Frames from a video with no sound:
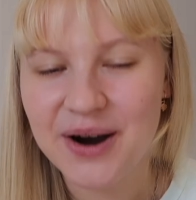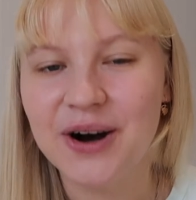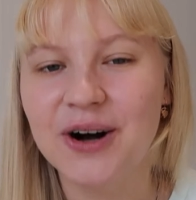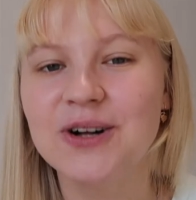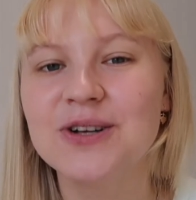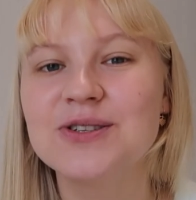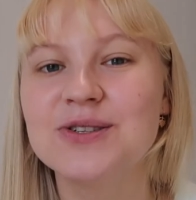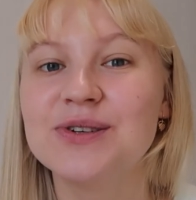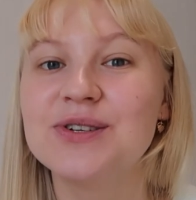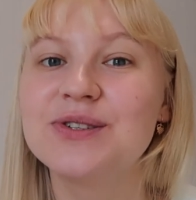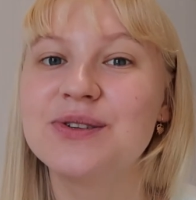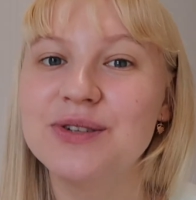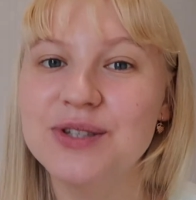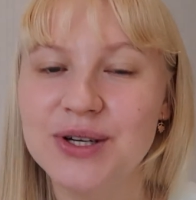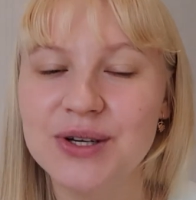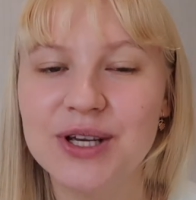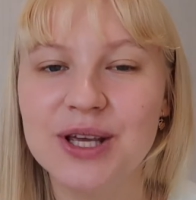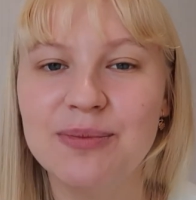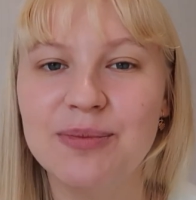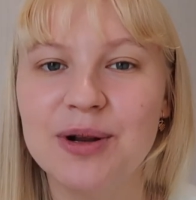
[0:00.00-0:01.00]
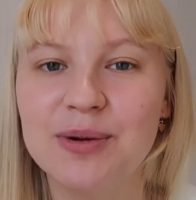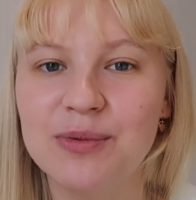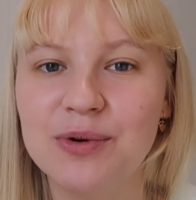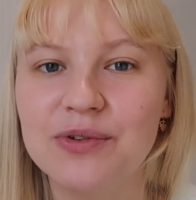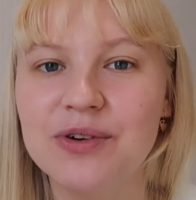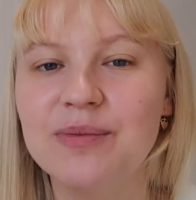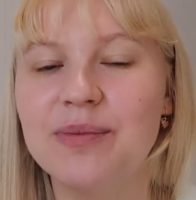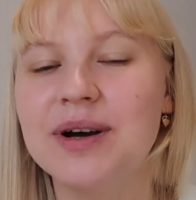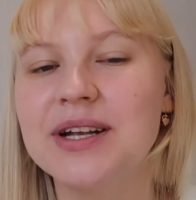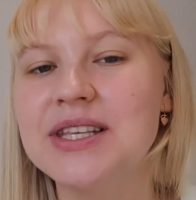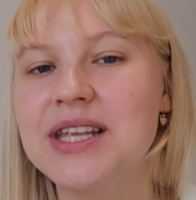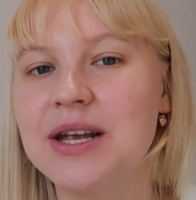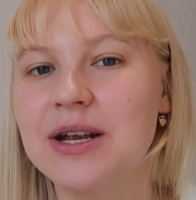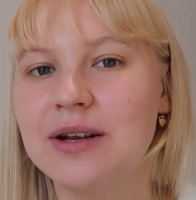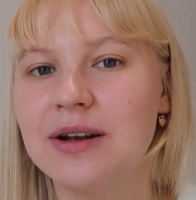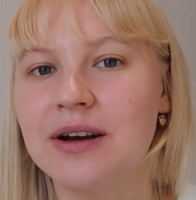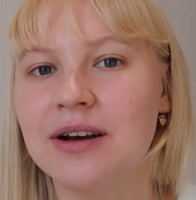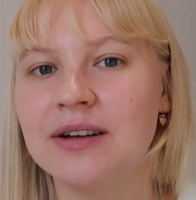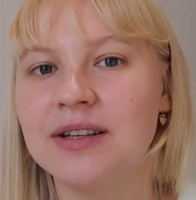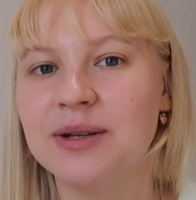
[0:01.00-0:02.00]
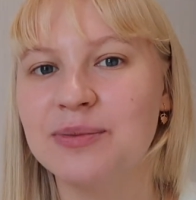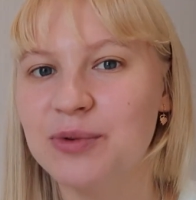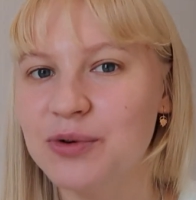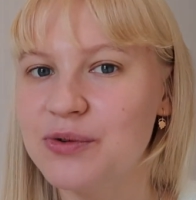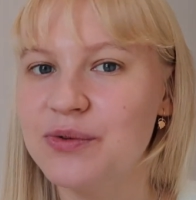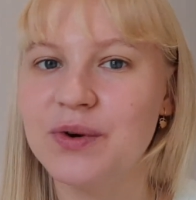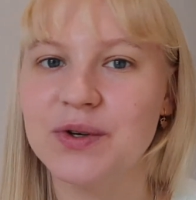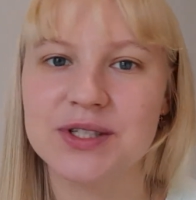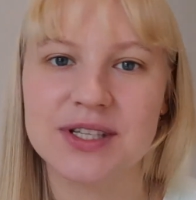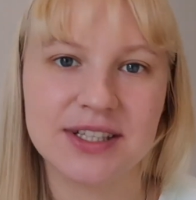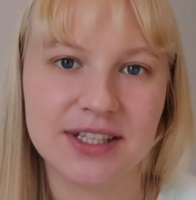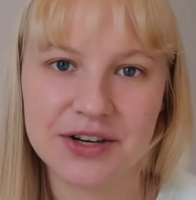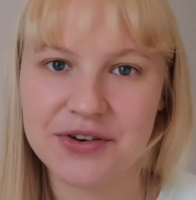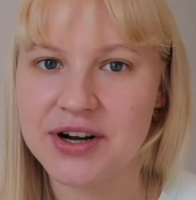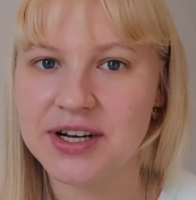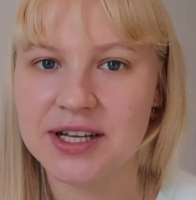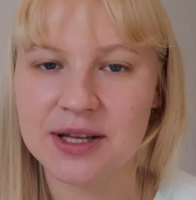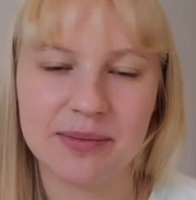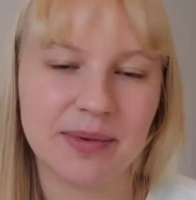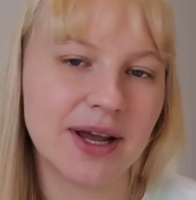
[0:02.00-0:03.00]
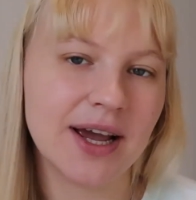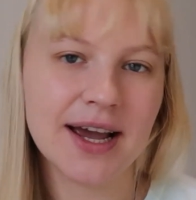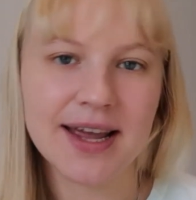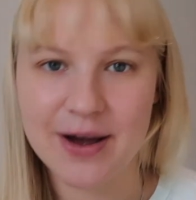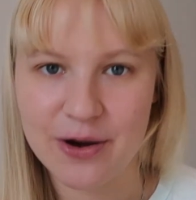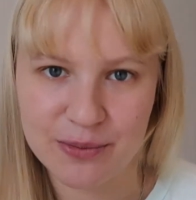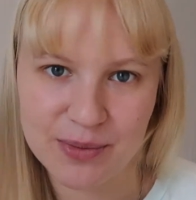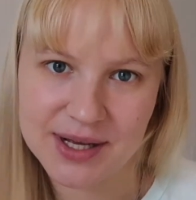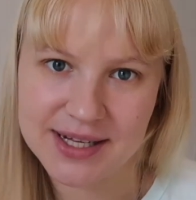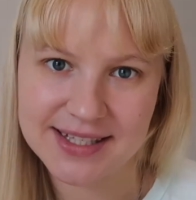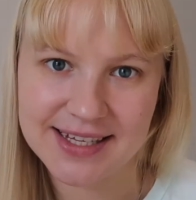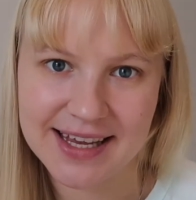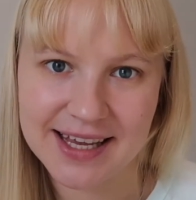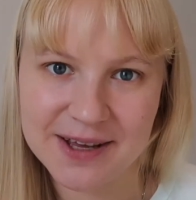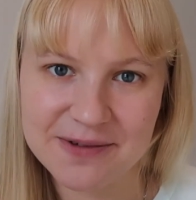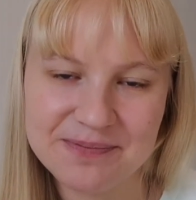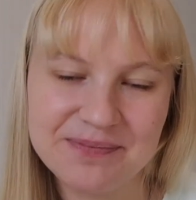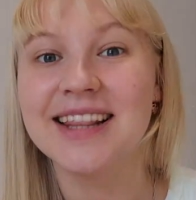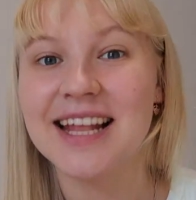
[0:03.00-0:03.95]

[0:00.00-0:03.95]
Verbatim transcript: Also a Studio Ghibli movie, but the, uh, the movie wasn't directed by Hayao Miyazaki.